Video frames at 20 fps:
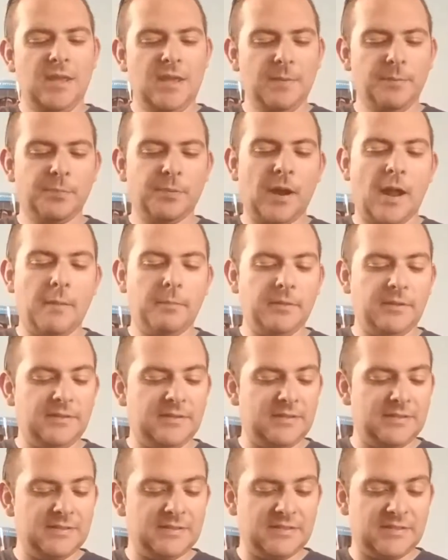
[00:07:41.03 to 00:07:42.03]
it probably
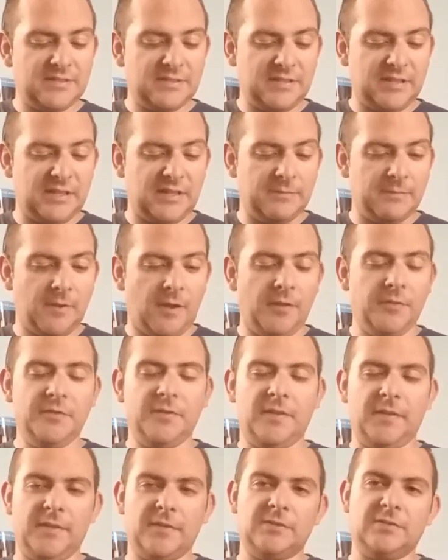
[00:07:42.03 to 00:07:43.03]
didn't seem,
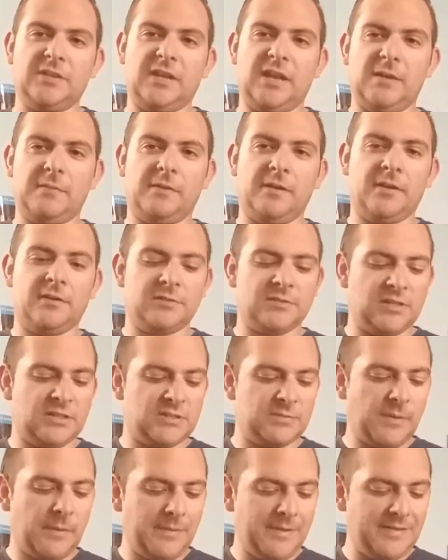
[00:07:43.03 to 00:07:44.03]
other than those camera angle
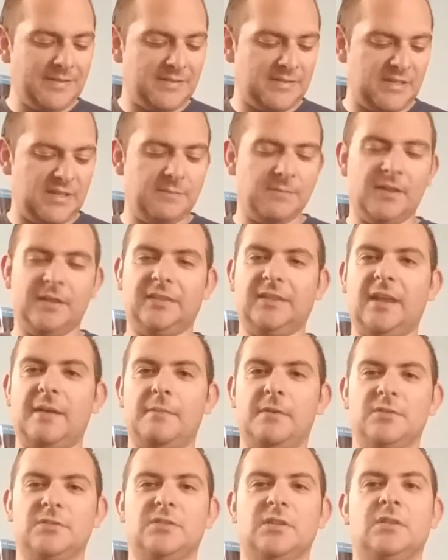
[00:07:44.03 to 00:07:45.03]
changes, it probably didn't seem like
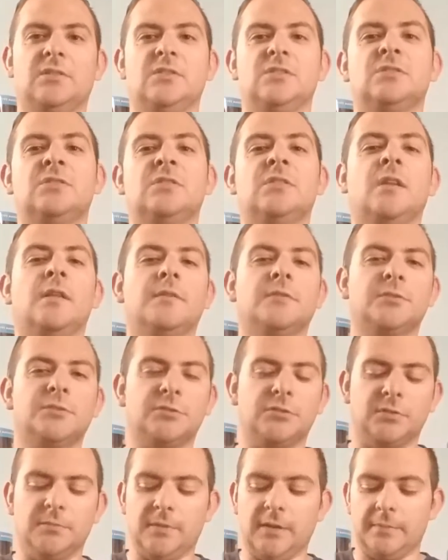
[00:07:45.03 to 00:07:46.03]
that much. It's like just another
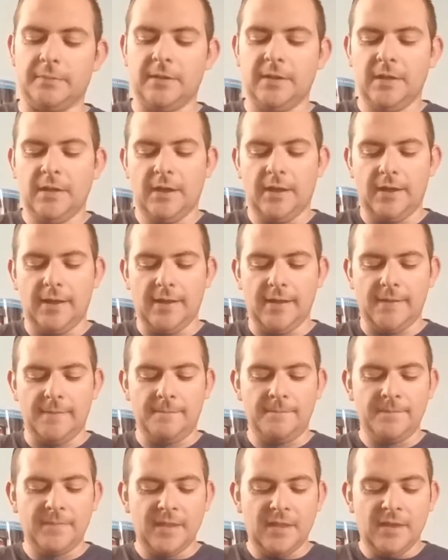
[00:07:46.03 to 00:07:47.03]
shoot 'em up.
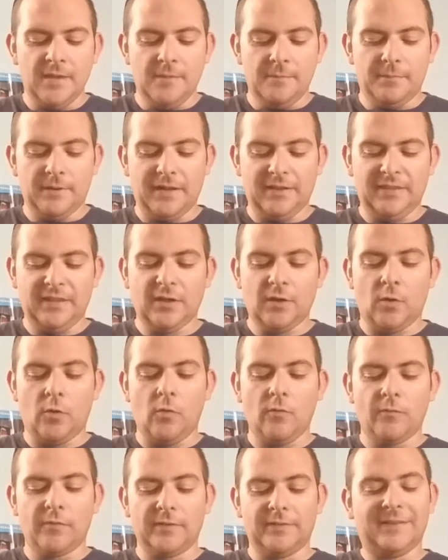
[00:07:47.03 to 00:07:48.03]
But I think
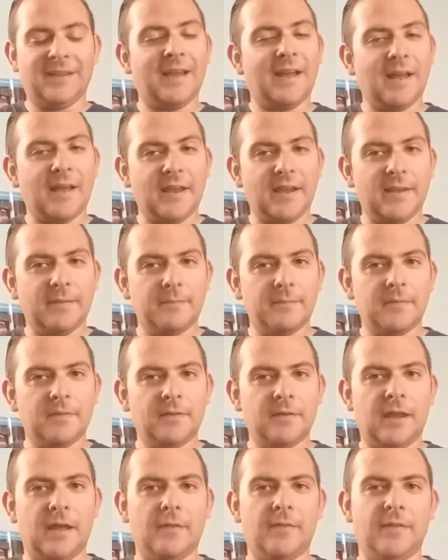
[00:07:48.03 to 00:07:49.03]
over
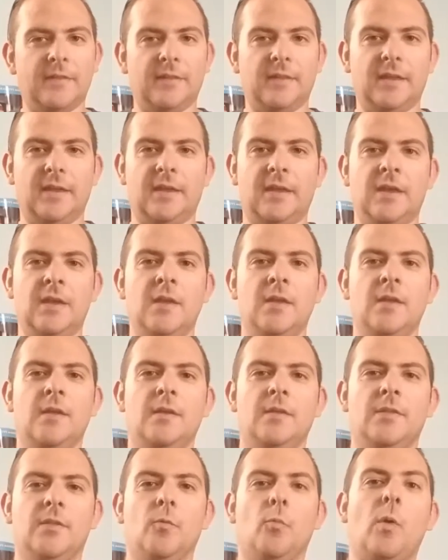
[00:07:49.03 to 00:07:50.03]
time, now that like
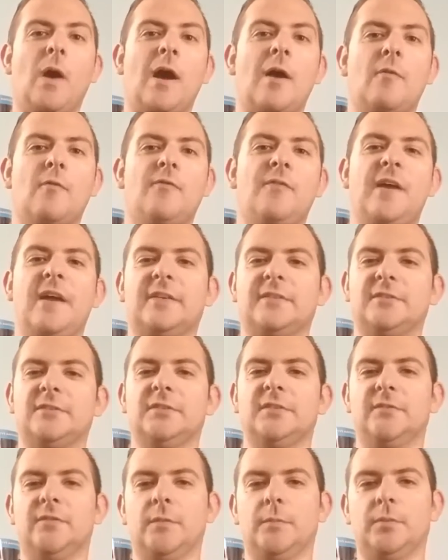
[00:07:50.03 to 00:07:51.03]
the wow
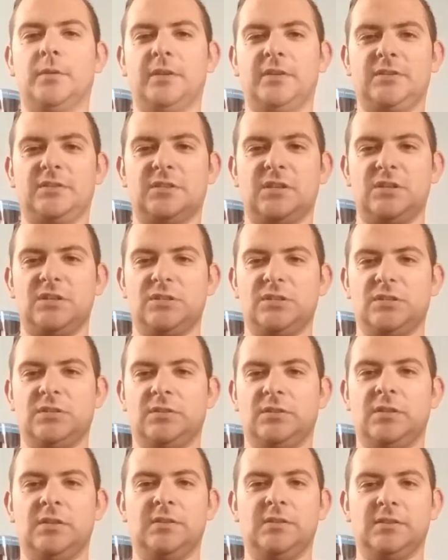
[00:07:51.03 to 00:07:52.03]
factor of the
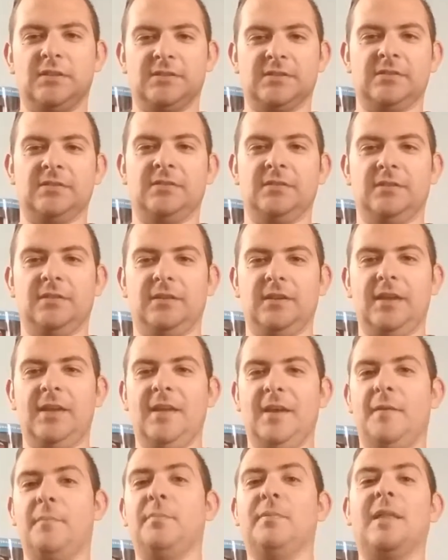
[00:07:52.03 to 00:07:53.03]
PlayStation doesn't
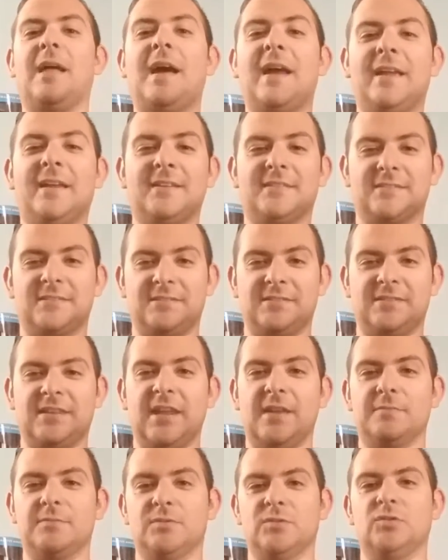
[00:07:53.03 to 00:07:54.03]
apply because these
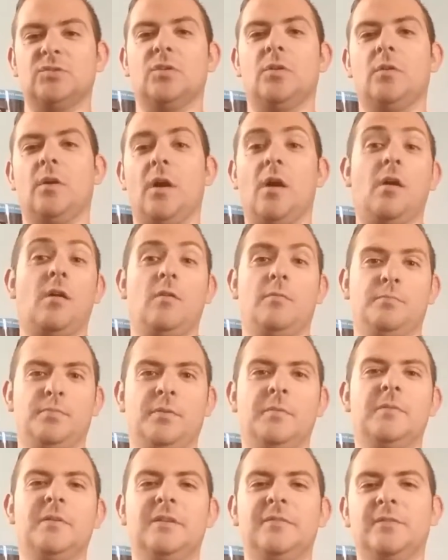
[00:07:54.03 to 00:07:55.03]
games are so all
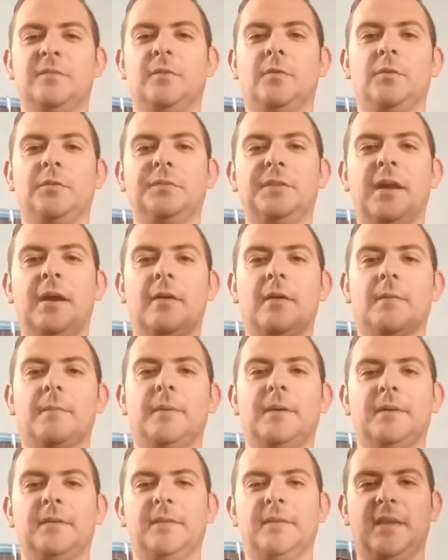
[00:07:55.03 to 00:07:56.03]
primitive and old now
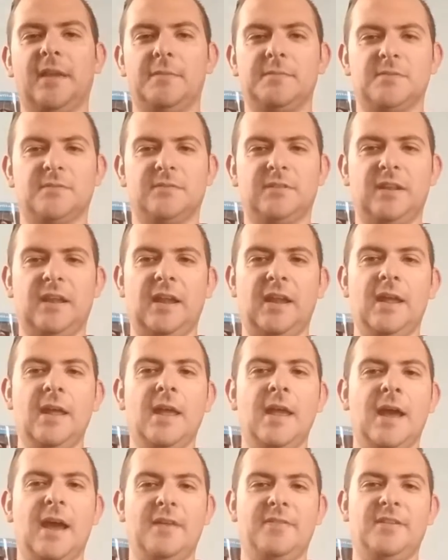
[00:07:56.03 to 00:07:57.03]
compared to the games of today,
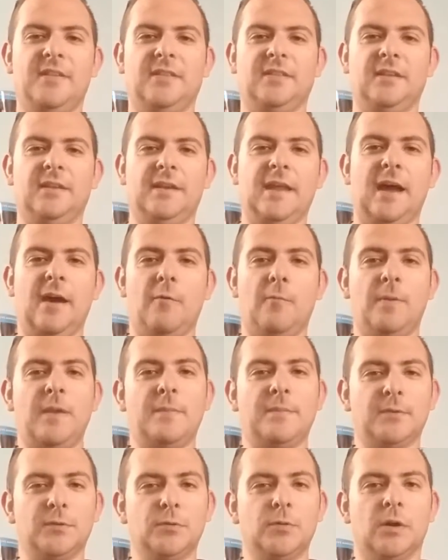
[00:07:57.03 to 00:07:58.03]
I think that now
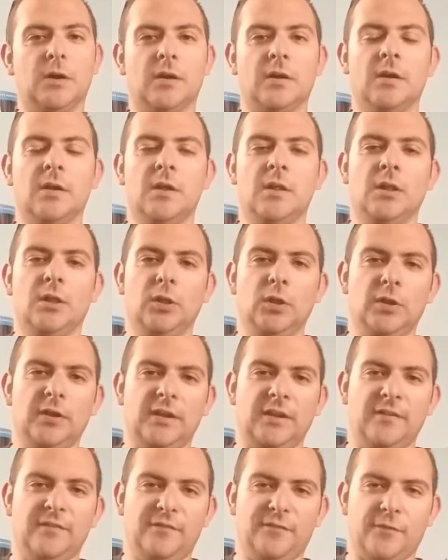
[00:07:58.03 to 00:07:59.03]
people who are
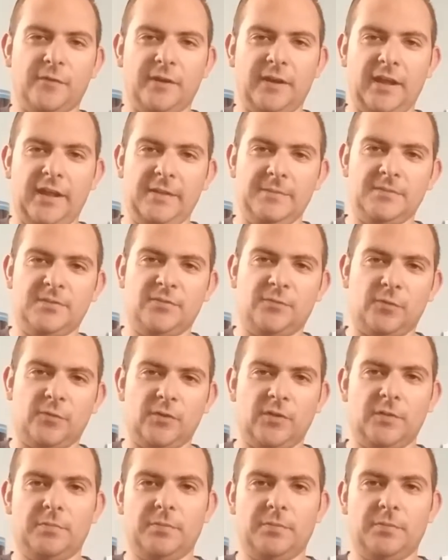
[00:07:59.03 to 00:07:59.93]
looking for games for the